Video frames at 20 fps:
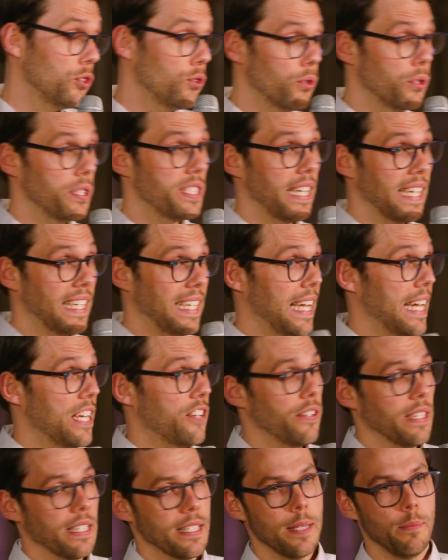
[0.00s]

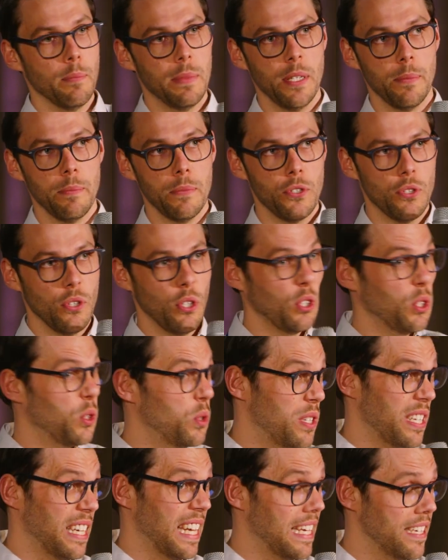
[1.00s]
neuropsychiatric symptoms, so
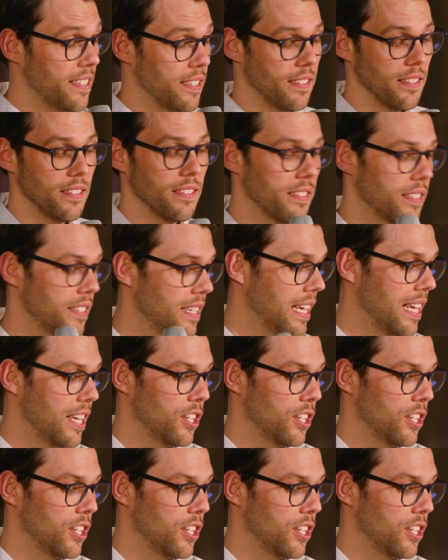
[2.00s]
hallucinations,